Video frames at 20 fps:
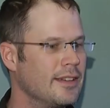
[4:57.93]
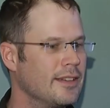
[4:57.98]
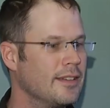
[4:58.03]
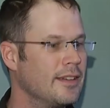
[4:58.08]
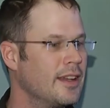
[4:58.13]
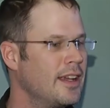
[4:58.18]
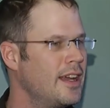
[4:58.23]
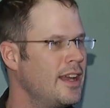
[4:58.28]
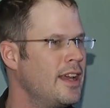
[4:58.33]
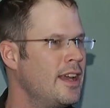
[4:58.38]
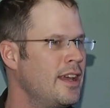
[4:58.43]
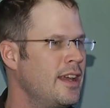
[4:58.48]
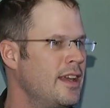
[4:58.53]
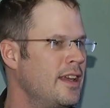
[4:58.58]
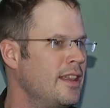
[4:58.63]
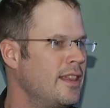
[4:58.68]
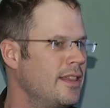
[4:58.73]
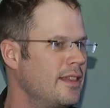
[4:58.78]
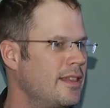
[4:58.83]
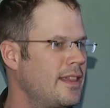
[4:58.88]
And
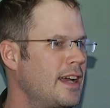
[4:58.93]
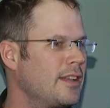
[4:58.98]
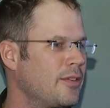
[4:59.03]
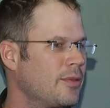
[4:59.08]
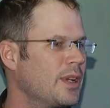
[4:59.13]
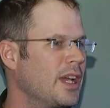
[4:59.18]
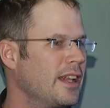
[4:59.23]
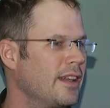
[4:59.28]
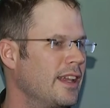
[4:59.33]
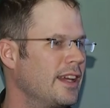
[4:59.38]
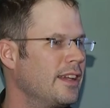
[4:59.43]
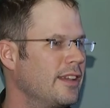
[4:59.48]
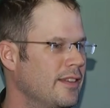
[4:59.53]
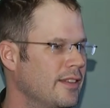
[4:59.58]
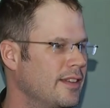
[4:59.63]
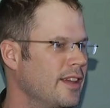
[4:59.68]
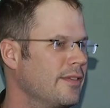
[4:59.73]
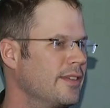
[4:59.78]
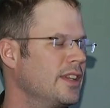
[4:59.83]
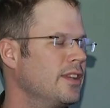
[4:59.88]
that's what I like,
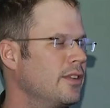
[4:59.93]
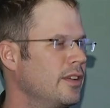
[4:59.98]
is giving